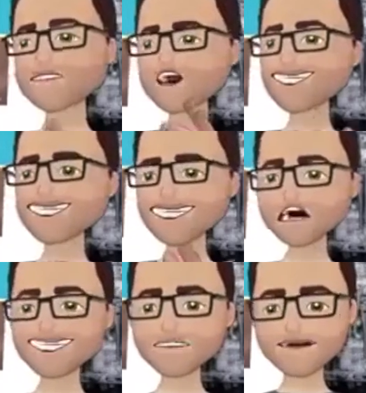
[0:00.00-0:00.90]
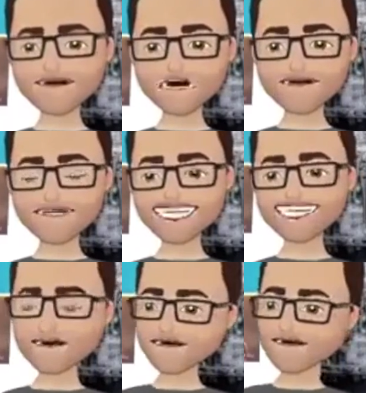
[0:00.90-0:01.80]
a conversational interface
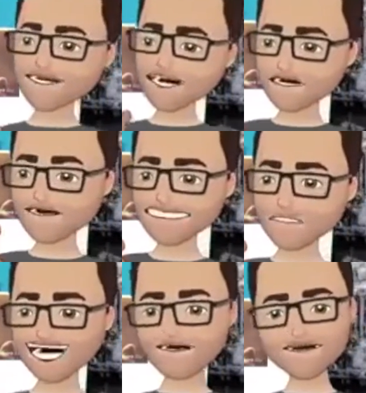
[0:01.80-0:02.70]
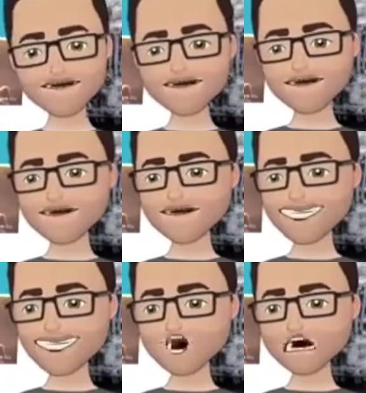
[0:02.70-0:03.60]
that feels like a real
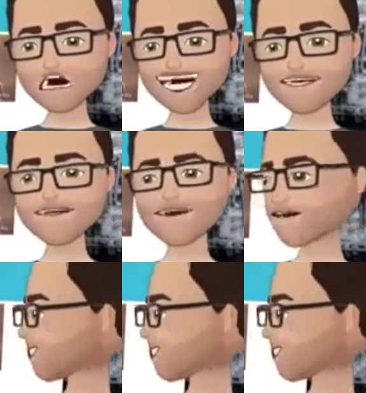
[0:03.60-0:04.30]
human. Now,